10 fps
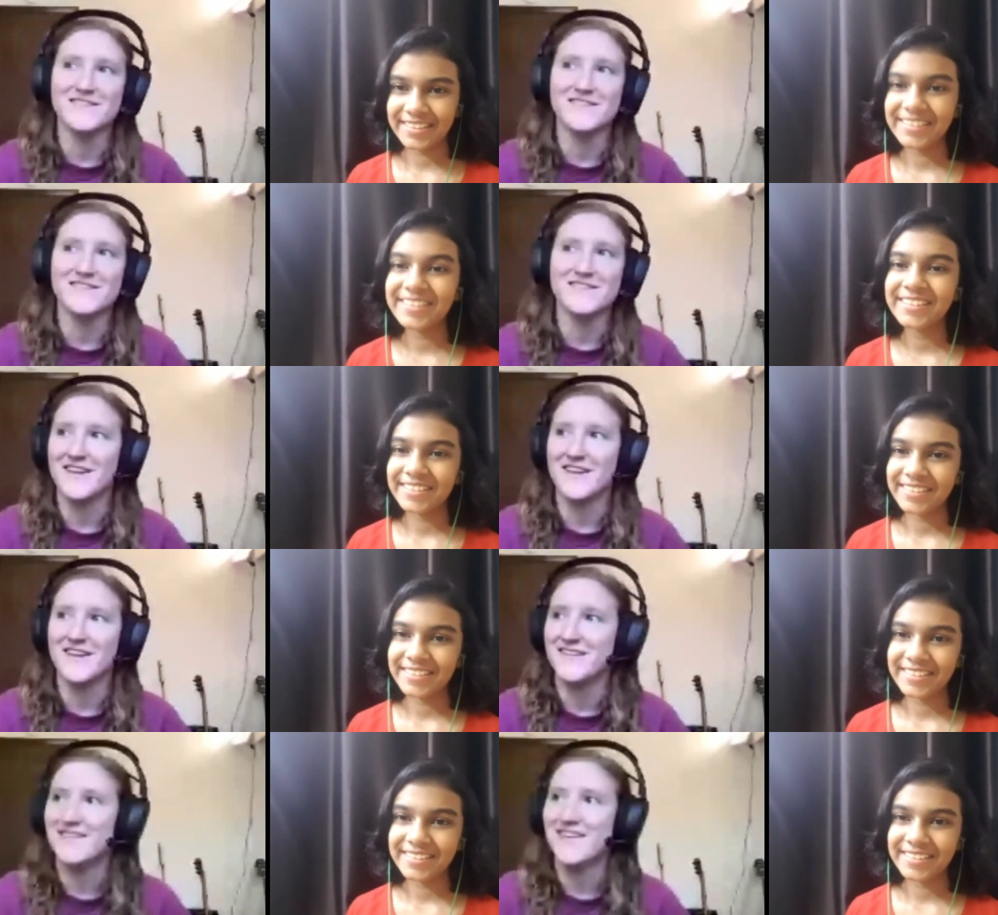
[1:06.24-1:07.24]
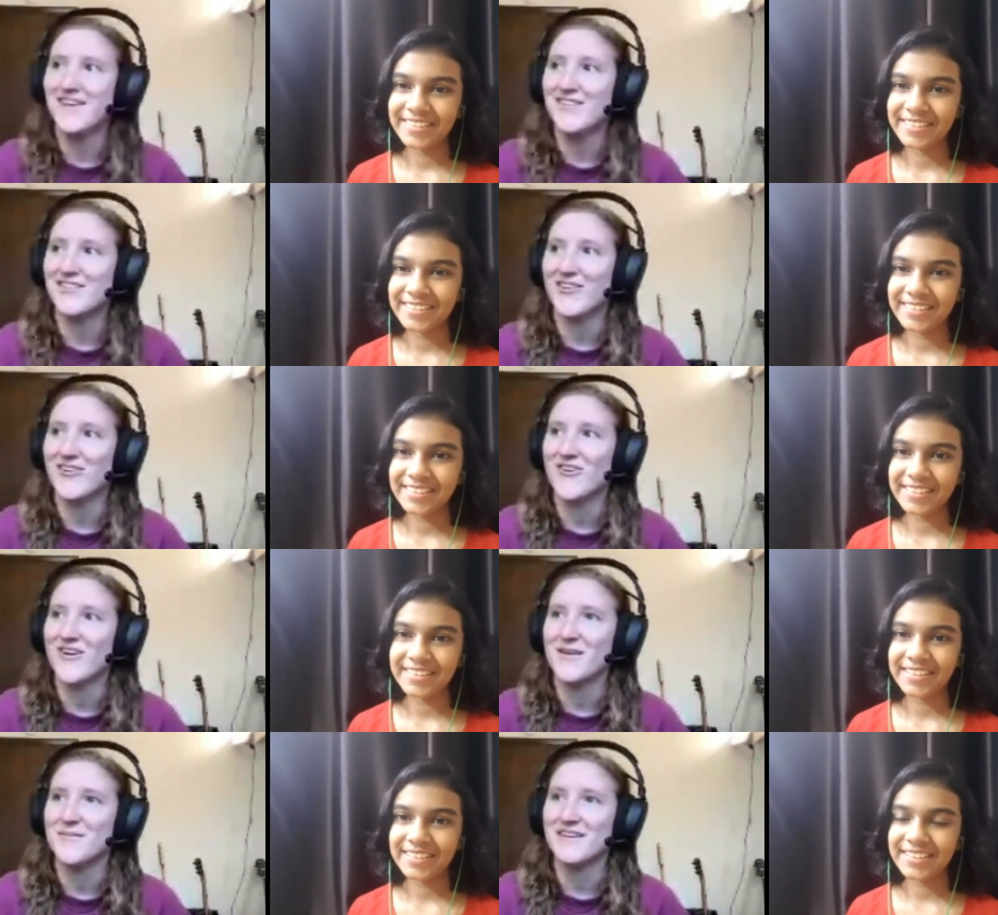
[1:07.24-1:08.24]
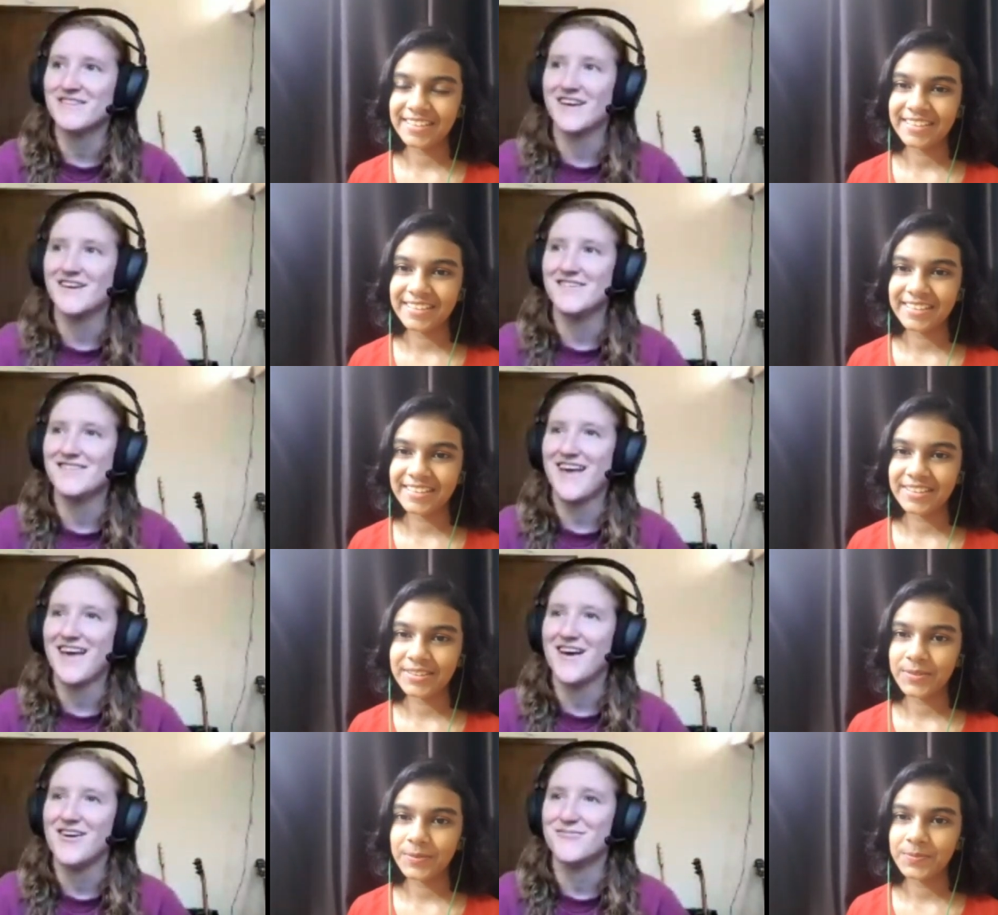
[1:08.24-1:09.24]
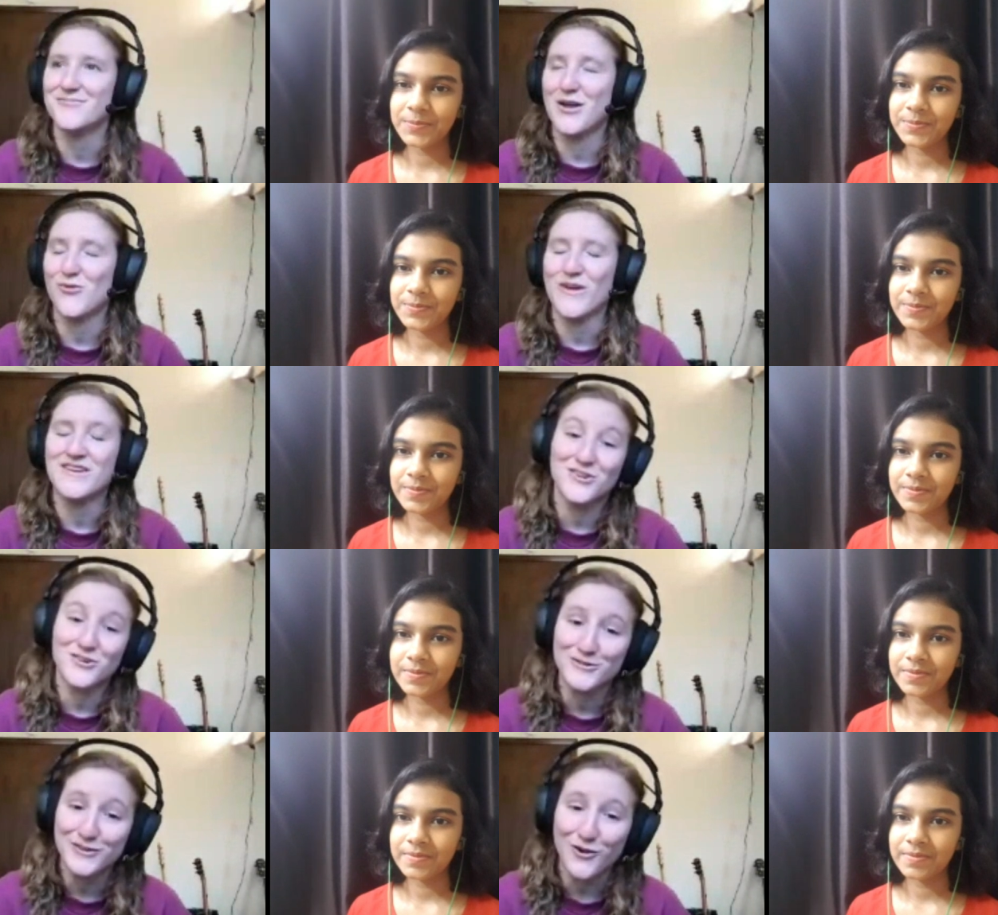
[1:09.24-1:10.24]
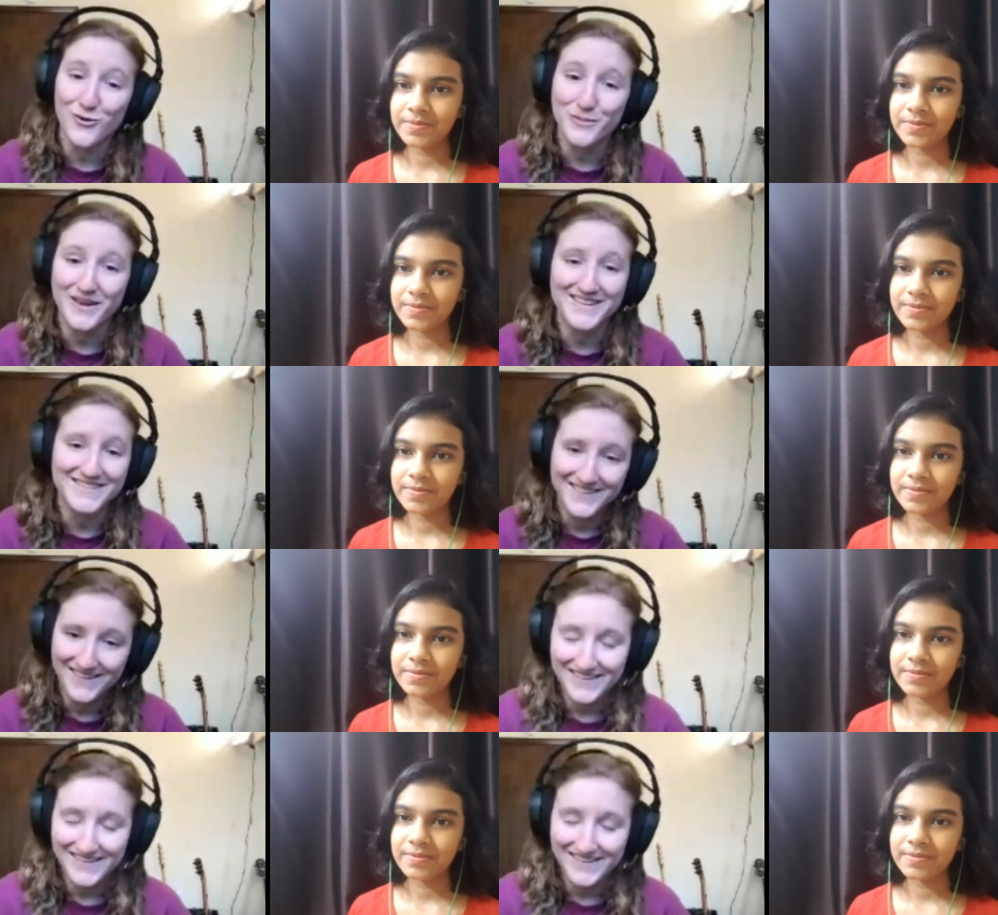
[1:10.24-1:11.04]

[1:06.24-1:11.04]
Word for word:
Speaker 1: is set in, so I'm excited to have my windows open,